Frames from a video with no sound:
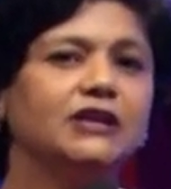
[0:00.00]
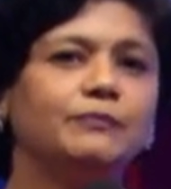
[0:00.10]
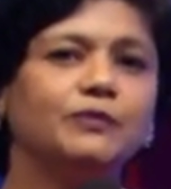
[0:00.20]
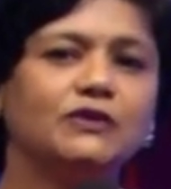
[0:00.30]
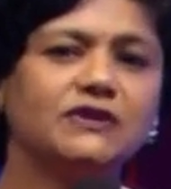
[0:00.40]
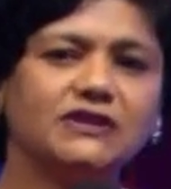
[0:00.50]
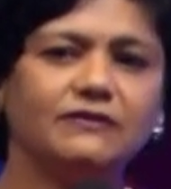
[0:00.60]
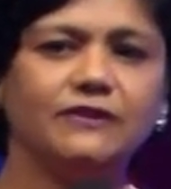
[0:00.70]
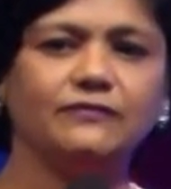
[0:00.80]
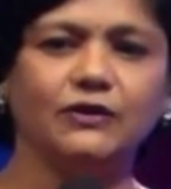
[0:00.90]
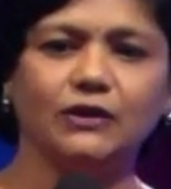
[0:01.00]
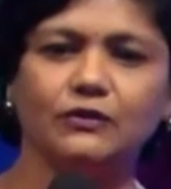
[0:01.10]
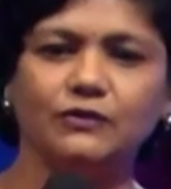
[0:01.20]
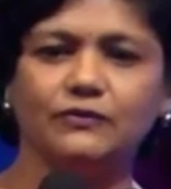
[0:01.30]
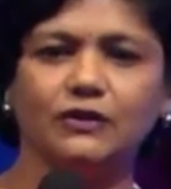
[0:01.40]
The process that we
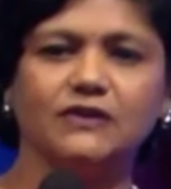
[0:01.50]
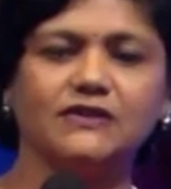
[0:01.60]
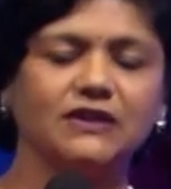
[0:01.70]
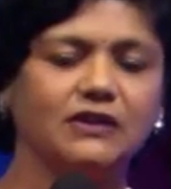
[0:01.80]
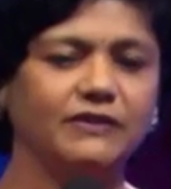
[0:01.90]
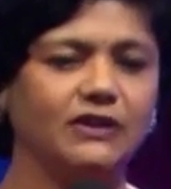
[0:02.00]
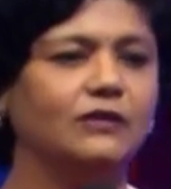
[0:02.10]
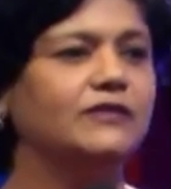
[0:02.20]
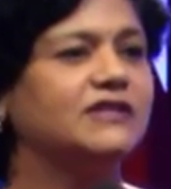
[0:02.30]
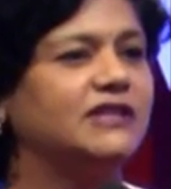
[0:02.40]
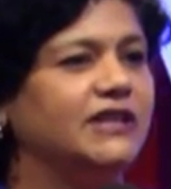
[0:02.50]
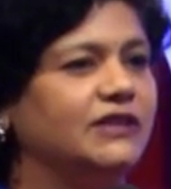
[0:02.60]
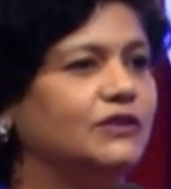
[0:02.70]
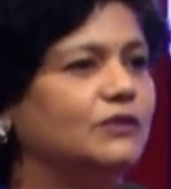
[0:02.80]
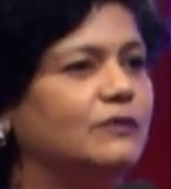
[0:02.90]
followed was, we
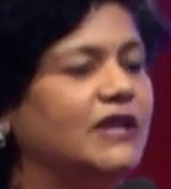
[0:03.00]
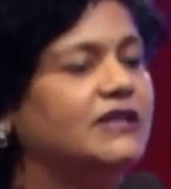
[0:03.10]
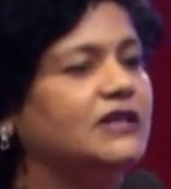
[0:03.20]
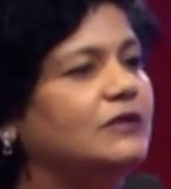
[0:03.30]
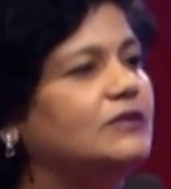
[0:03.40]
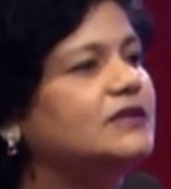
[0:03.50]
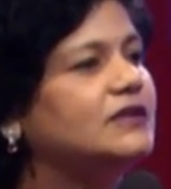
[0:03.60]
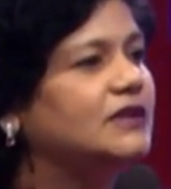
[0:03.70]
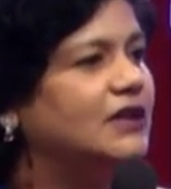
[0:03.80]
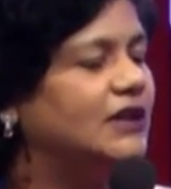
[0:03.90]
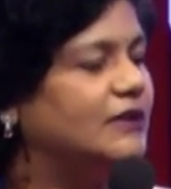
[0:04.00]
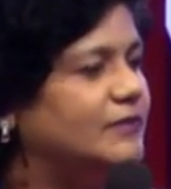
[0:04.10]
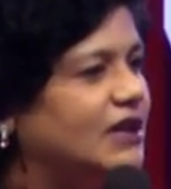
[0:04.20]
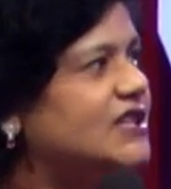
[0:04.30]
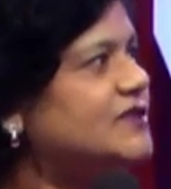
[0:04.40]
obviously, went out,
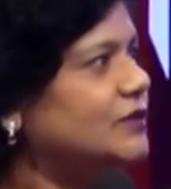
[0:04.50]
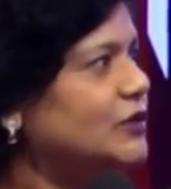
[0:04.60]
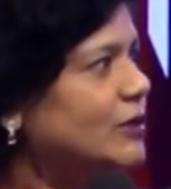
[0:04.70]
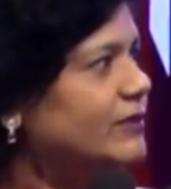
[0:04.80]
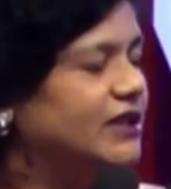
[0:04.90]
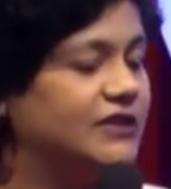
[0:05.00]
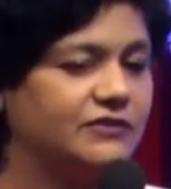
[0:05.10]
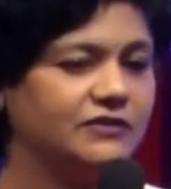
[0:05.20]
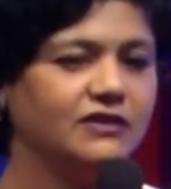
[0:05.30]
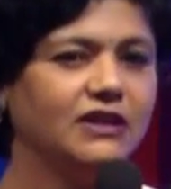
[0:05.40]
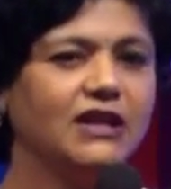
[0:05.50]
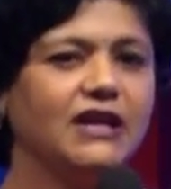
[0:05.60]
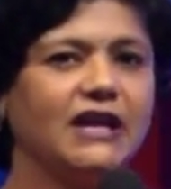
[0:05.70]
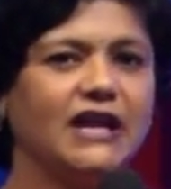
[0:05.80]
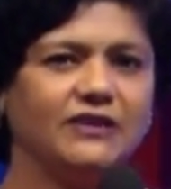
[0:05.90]
asked for nomination,
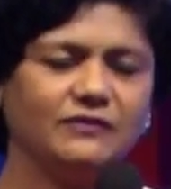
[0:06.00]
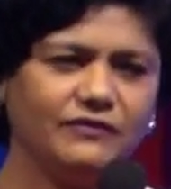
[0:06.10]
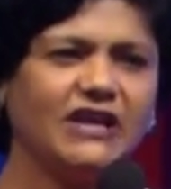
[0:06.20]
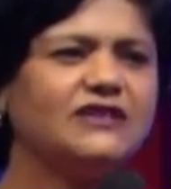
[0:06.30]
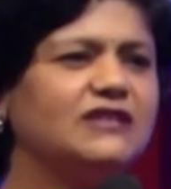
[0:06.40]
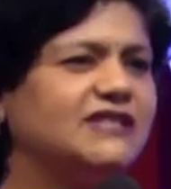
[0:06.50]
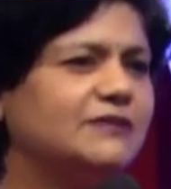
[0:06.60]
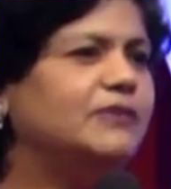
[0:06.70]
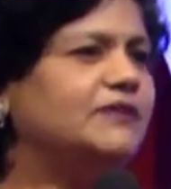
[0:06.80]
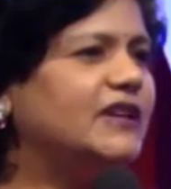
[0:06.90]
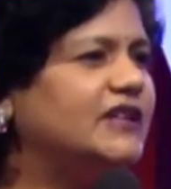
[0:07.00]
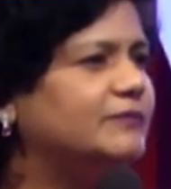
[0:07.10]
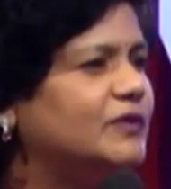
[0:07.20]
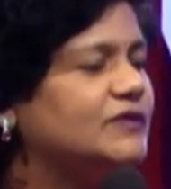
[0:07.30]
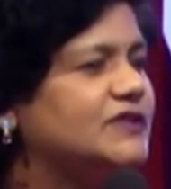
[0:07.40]
and we actually simplified the
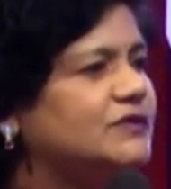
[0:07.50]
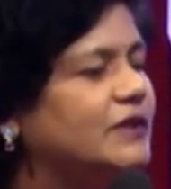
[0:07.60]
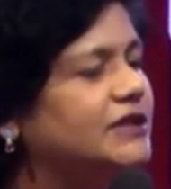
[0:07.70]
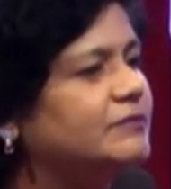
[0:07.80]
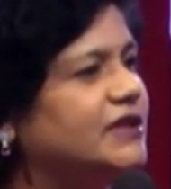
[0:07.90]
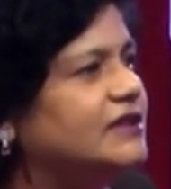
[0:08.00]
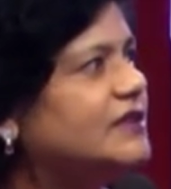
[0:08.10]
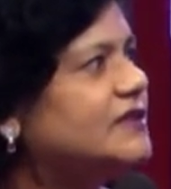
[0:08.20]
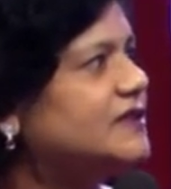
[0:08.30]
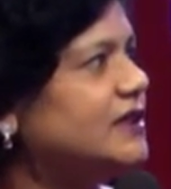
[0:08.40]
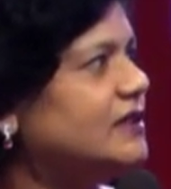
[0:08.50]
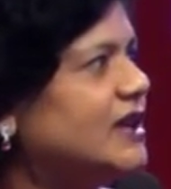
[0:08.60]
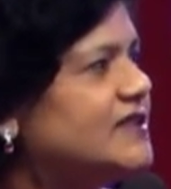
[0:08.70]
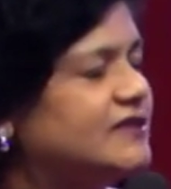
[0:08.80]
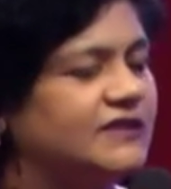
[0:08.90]
process quite a bit this year,
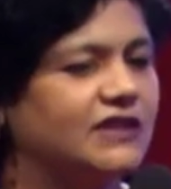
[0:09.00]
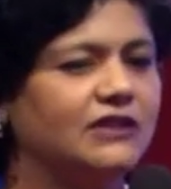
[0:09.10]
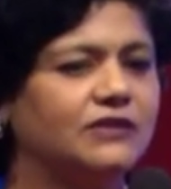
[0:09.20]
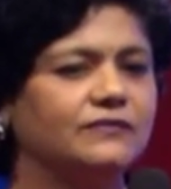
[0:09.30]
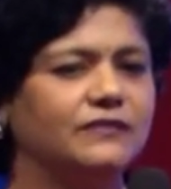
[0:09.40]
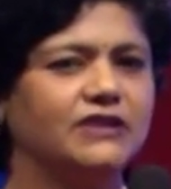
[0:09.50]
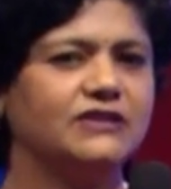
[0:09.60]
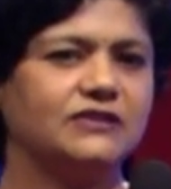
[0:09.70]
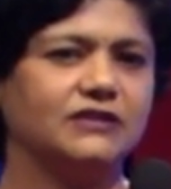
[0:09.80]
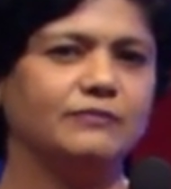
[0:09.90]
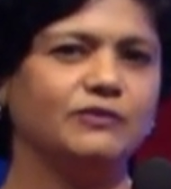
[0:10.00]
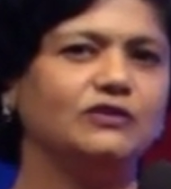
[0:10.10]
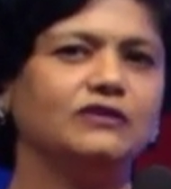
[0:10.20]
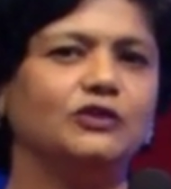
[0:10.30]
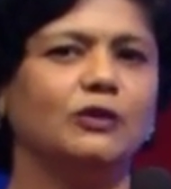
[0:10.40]
as a result of which,
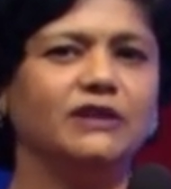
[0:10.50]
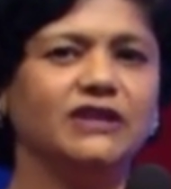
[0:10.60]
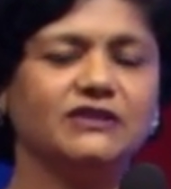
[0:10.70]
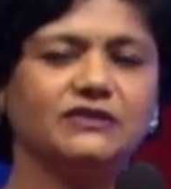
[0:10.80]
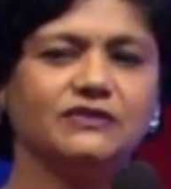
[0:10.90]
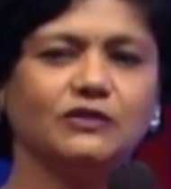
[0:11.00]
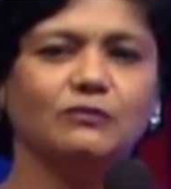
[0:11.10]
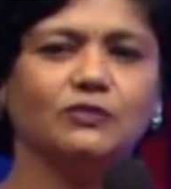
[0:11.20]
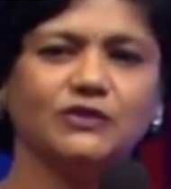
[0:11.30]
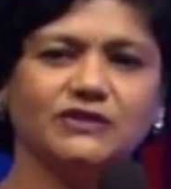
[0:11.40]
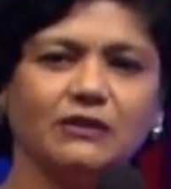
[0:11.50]
the nominations almost